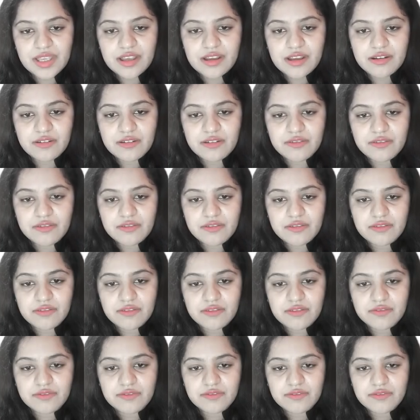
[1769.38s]
which
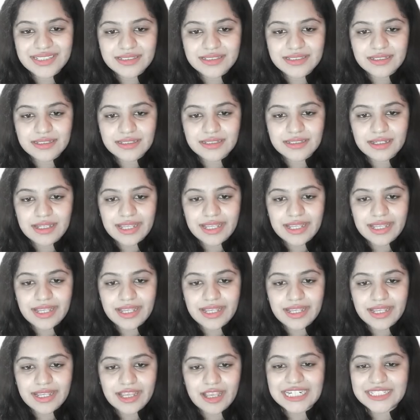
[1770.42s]
uses
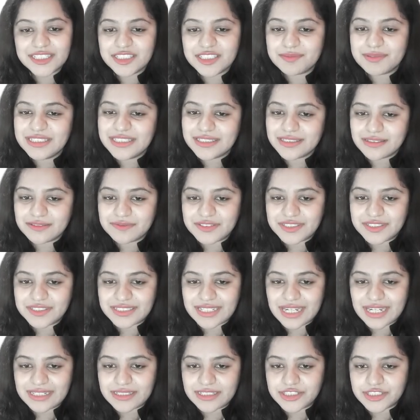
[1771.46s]
hepatitis B surface
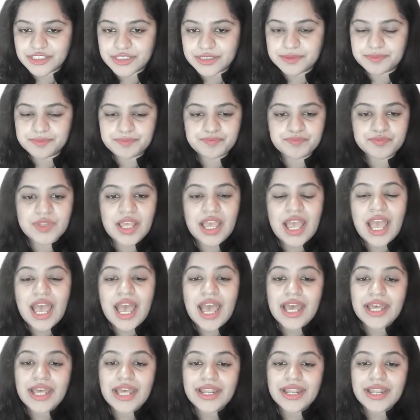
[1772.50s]
antigen.
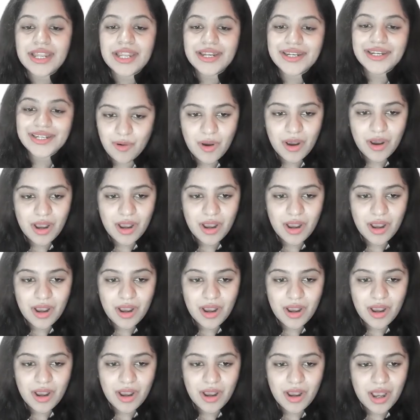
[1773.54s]
Now, with
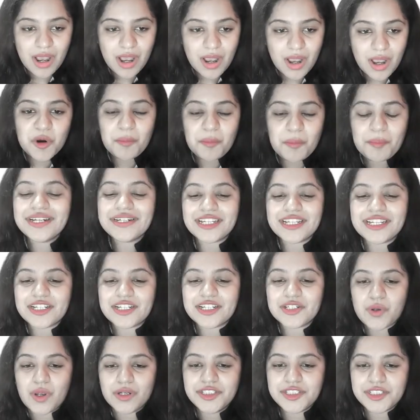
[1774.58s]
recombinant
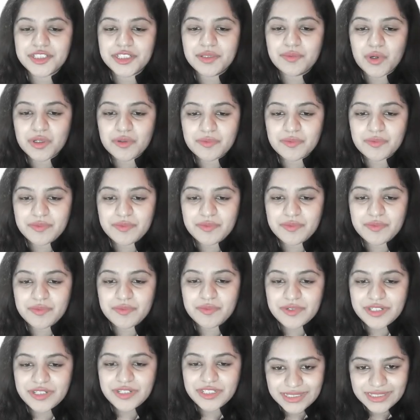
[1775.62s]
technology, what we do
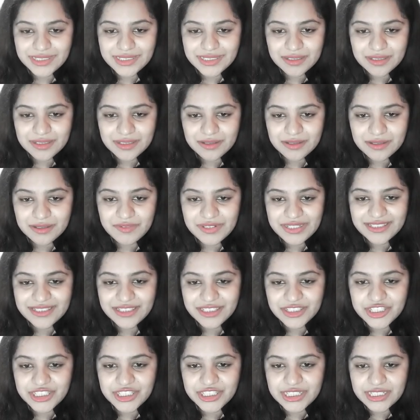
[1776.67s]
is we take the
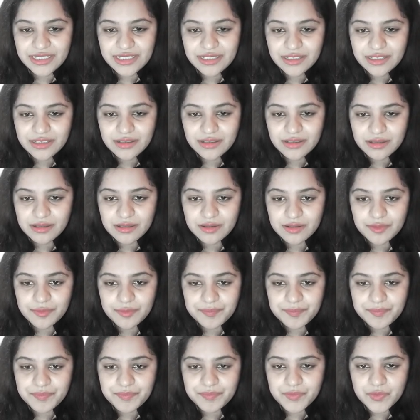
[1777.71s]
gene
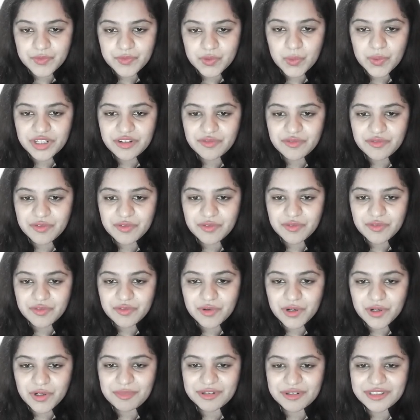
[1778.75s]
coding for your
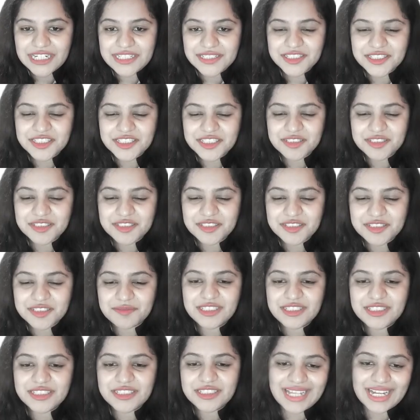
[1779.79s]
hepatitis B surface
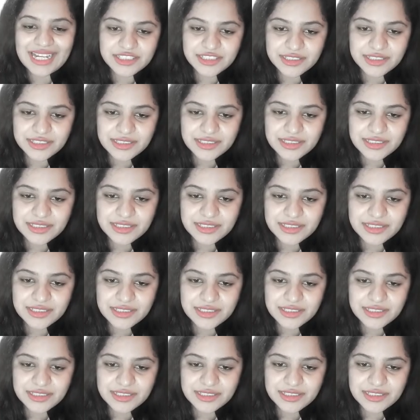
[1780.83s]
antigen and
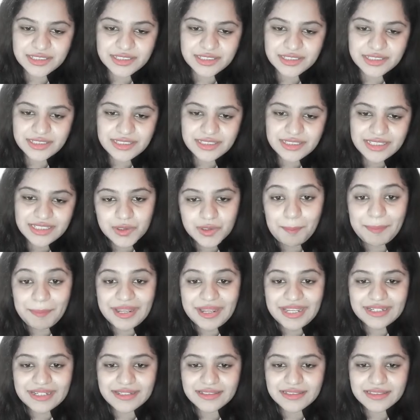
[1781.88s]
put it in your
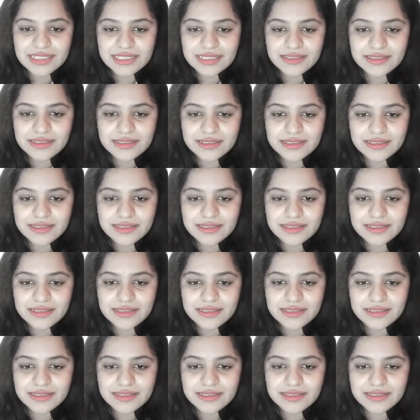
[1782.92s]
baker's yeast.